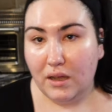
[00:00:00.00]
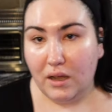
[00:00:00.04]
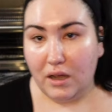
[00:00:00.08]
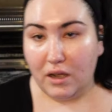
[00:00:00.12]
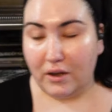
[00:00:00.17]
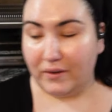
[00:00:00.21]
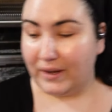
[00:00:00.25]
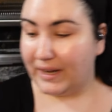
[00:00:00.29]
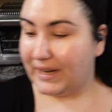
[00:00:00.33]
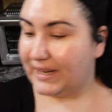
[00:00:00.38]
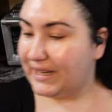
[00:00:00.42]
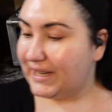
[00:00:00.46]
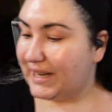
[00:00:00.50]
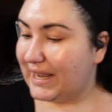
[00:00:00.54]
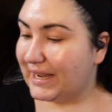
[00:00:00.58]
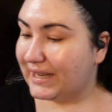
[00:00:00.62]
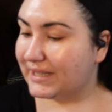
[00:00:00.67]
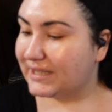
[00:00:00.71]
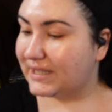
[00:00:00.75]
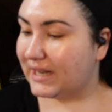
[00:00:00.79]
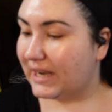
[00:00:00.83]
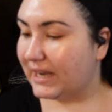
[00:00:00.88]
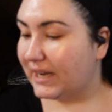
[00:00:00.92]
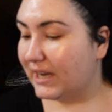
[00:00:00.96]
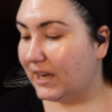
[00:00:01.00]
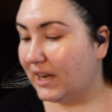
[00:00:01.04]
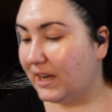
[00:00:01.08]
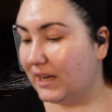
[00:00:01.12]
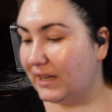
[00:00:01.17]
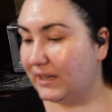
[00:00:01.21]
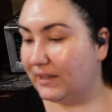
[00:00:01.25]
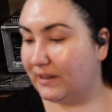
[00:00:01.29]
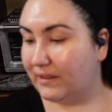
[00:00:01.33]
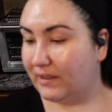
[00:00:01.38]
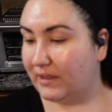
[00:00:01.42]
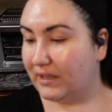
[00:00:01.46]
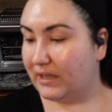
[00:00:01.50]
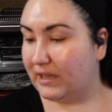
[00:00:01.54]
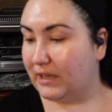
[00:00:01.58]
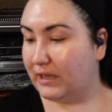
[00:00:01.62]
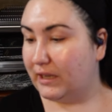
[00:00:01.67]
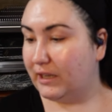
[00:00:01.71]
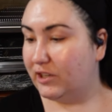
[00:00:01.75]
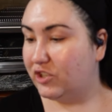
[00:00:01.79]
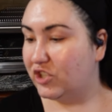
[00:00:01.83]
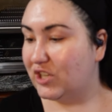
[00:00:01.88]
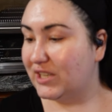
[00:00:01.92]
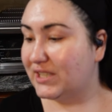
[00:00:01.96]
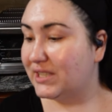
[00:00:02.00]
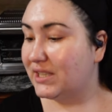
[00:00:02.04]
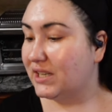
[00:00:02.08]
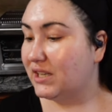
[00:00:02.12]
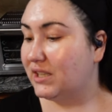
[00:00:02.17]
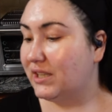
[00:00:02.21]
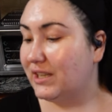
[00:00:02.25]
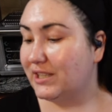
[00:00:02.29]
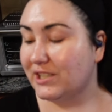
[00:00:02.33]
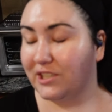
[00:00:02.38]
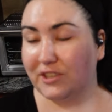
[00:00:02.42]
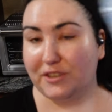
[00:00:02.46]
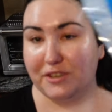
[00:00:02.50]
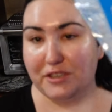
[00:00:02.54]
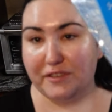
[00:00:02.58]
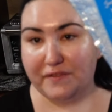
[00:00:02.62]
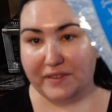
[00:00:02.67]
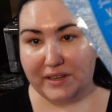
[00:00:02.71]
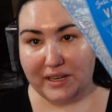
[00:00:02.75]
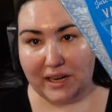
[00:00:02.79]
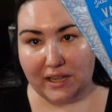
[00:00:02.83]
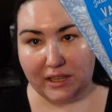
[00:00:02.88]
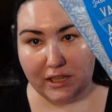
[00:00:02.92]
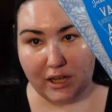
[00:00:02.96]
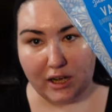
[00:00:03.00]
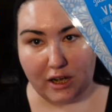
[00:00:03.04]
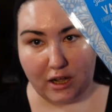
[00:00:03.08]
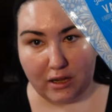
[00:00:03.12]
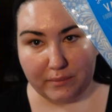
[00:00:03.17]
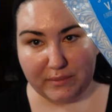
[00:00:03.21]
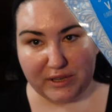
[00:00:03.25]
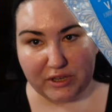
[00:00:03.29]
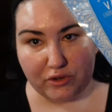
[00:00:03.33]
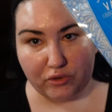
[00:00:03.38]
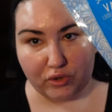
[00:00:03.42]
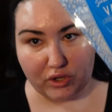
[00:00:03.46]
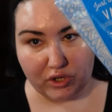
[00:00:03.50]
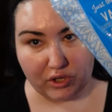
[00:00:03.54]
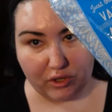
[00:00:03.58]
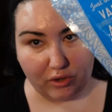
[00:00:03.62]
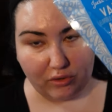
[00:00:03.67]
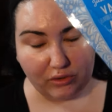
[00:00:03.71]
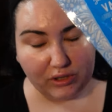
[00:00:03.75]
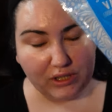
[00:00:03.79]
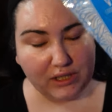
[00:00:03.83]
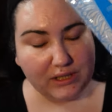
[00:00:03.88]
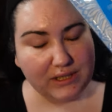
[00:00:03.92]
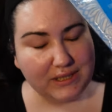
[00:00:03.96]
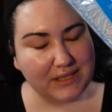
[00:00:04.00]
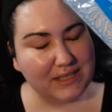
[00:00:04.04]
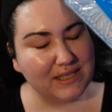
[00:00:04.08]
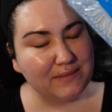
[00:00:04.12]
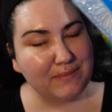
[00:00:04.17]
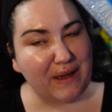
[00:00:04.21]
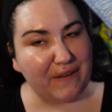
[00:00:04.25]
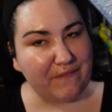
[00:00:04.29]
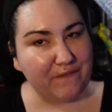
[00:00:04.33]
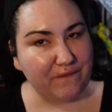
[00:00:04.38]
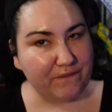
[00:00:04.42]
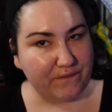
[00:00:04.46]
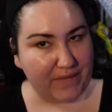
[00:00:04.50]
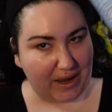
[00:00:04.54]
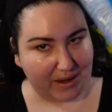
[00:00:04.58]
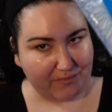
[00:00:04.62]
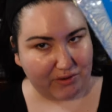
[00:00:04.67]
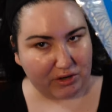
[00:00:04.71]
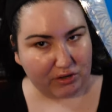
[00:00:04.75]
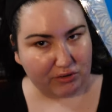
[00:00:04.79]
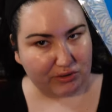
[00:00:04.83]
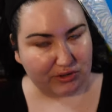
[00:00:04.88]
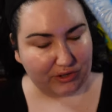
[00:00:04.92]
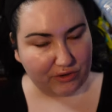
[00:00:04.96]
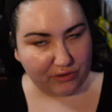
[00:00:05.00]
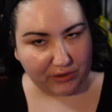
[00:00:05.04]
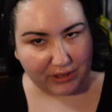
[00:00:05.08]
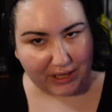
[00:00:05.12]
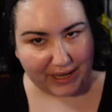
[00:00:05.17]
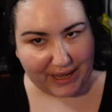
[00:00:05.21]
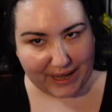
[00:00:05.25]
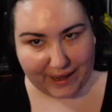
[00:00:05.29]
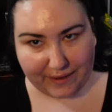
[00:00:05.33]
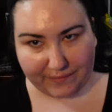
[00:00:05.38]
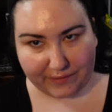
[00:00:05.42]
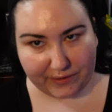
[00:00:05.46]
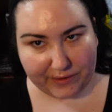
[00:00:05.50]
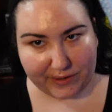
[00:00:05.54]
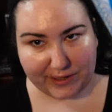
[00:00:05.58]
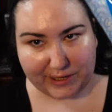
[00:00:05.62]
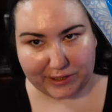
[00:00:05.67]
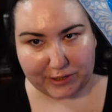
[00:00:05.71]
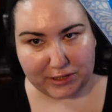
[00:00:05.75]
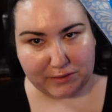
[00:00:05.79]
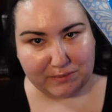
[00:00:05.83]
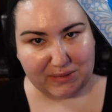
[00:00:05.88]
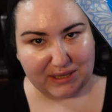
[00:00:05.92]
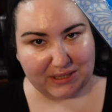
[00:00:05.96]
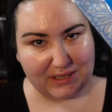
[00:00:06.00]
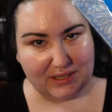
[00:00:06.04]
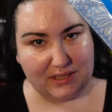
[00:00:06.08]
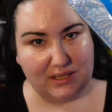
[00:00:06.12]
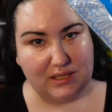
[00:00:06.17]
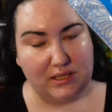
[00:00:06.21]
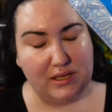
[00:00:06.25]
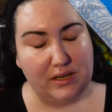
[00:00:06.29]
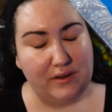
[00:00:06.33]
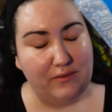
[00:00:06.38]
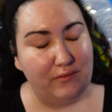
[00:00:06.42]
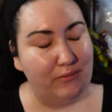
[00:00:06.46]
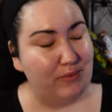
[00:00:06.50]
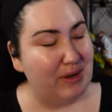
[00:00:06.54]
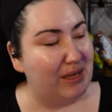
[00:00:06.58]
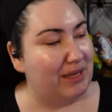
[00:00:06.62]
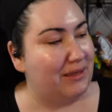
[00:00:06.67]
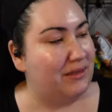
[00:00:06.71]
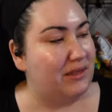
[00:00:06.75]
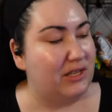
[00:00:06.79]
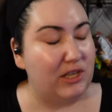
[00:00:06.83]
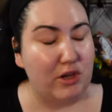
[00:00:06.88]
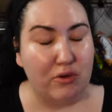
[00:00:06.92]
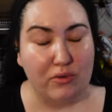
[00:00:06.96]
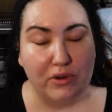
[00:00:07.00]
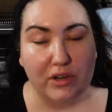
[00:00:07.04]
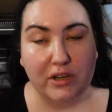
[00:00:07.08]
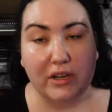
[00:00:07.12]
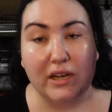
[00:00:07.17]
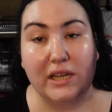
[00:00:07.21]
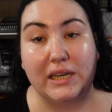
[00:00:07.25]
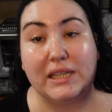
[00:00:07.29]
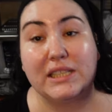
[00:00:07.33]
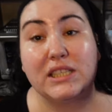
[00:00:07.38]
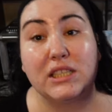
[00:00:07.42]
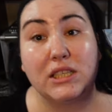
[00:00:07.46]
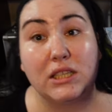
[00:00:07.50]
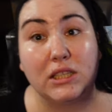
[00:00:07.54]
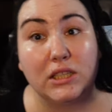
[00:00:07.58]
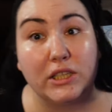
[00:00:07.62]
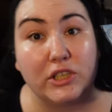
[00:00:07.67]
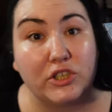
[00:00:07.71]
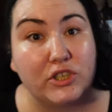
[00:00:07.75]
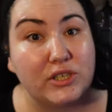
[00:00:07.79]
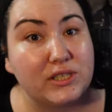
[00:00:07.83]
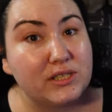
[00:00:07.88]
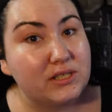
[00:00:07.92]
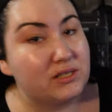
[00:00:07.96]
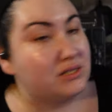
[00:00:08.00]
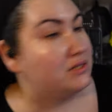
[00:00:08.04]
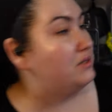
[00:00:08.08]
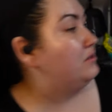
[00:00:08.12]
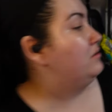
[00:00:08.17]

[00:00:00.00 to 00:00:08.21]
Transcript: All right, next I got the Just the Clusters vanilla almond granola. This is my favorite granola ever. I just mix this in with yogurt and it's delicious.